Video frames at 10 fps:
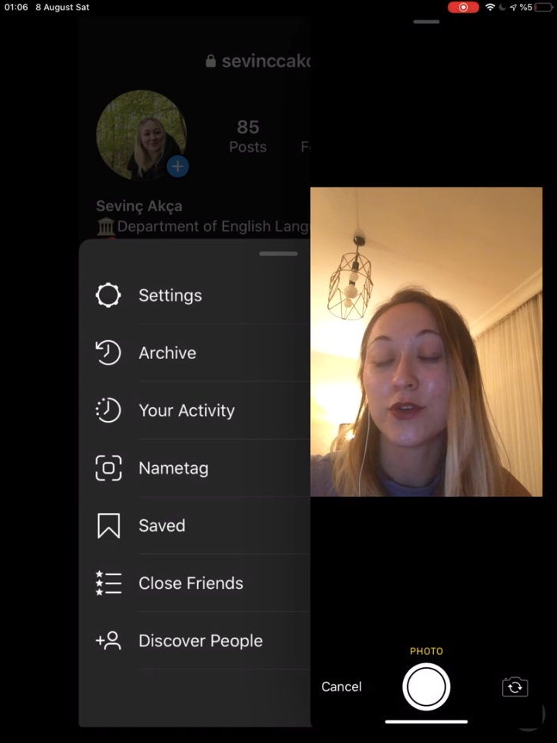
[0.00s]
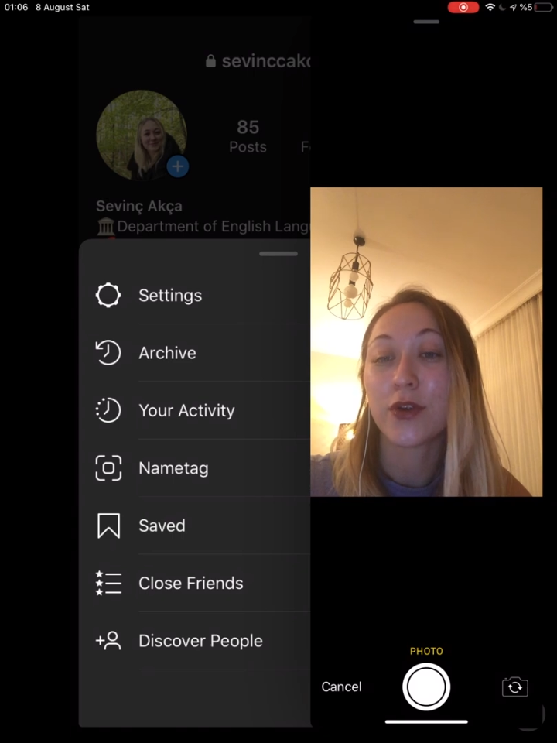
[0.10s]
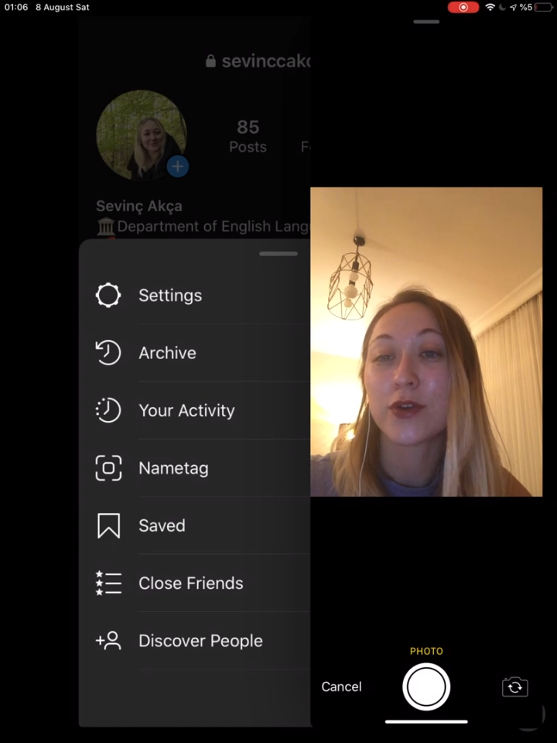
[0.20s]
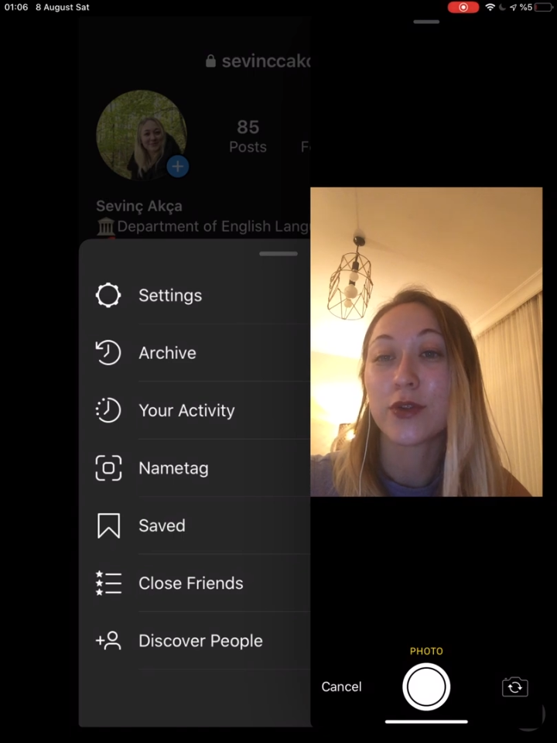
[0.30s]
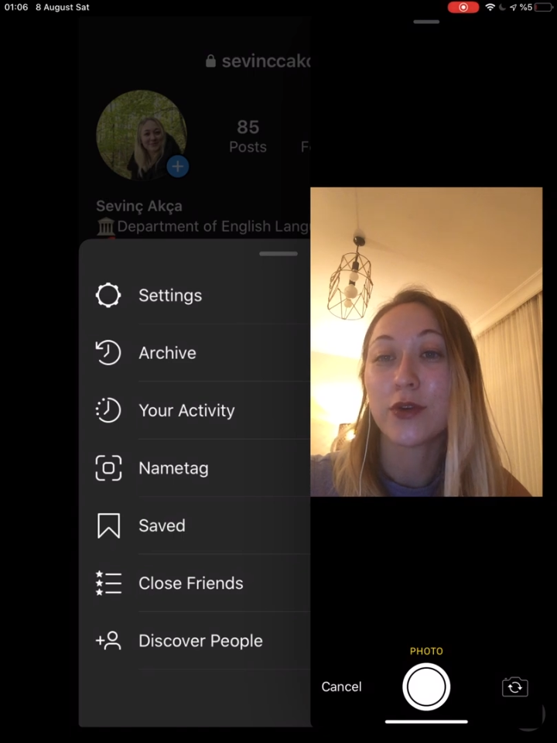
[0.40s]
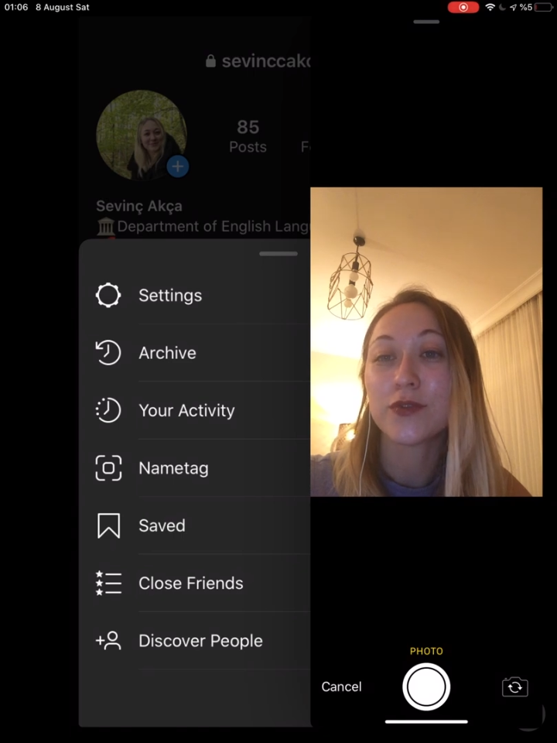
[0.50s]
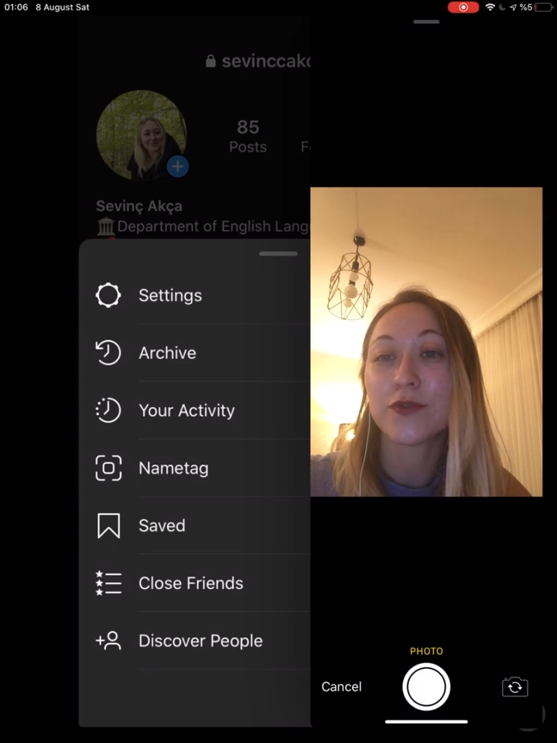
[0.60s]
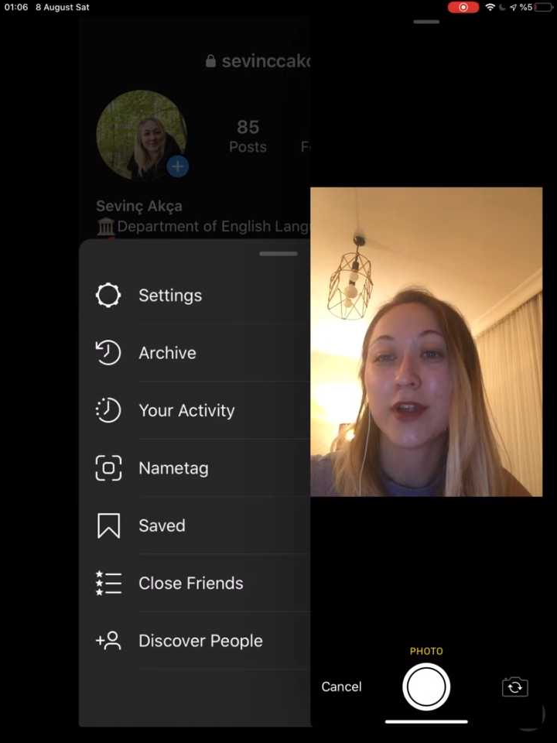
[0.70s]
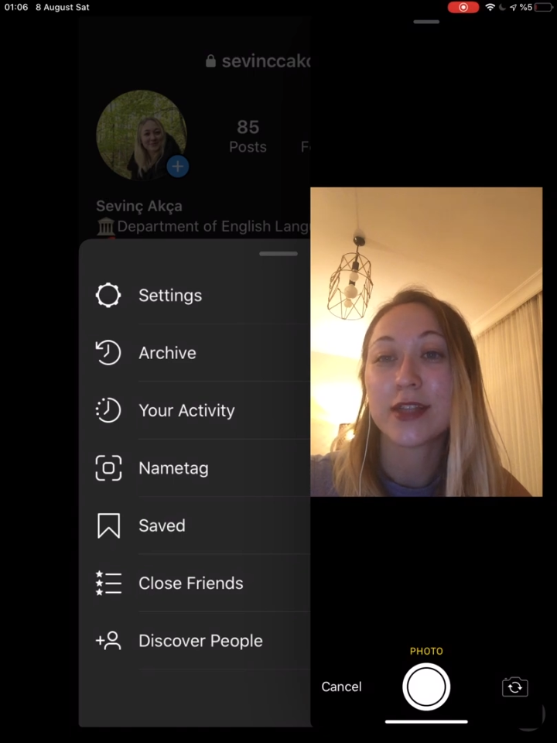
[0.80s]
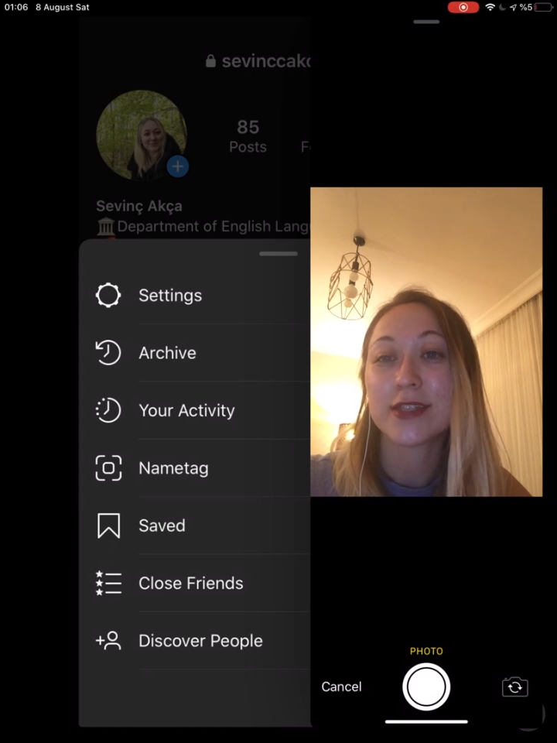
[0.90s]
close
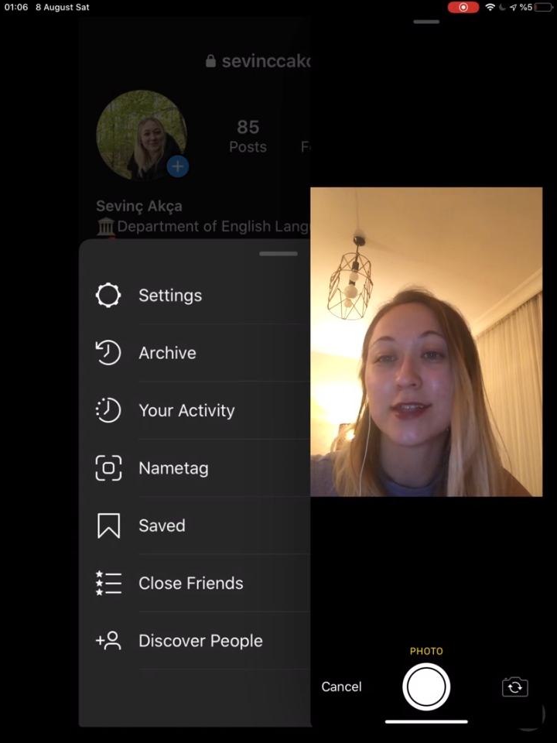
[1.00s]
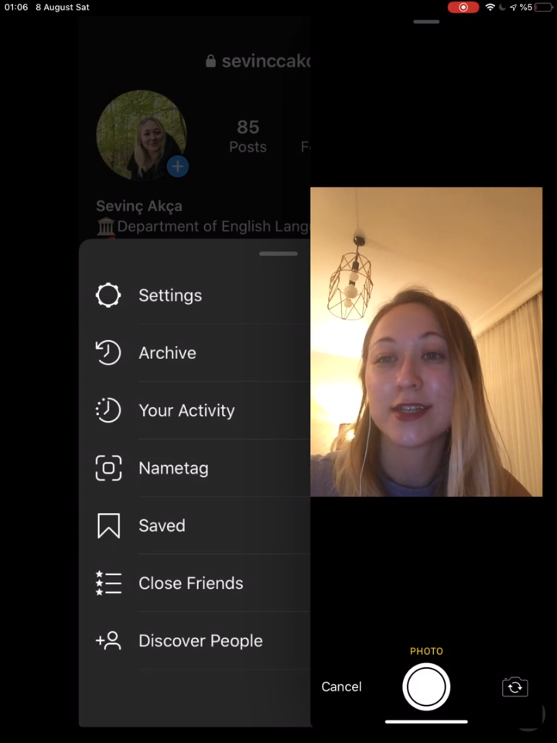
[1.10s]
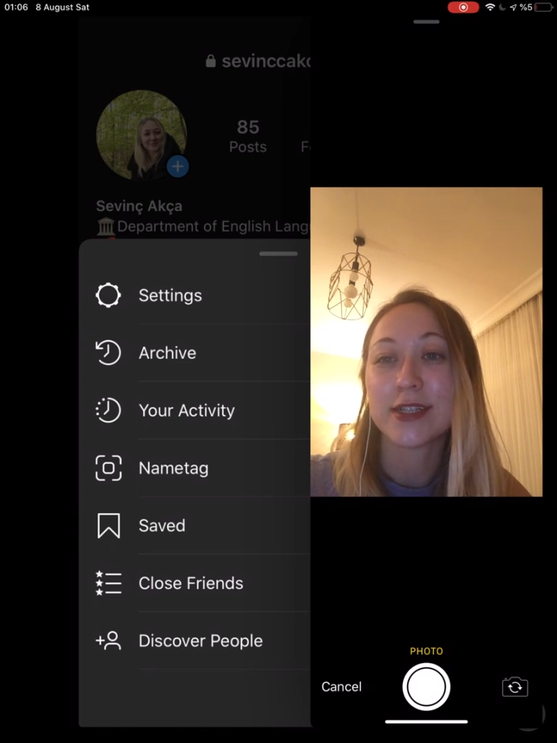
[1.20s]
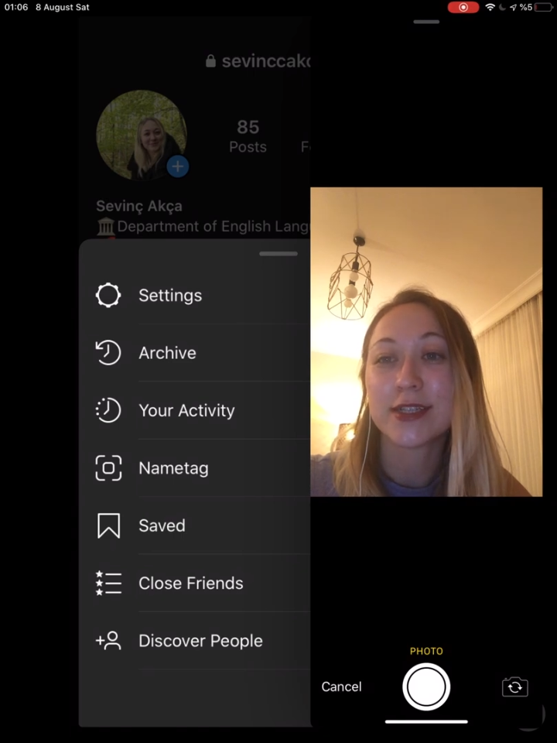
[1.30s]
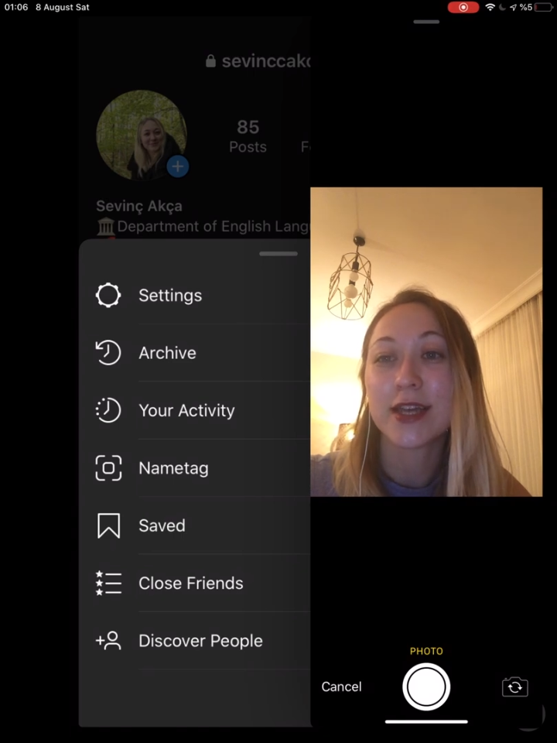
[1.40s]
friends list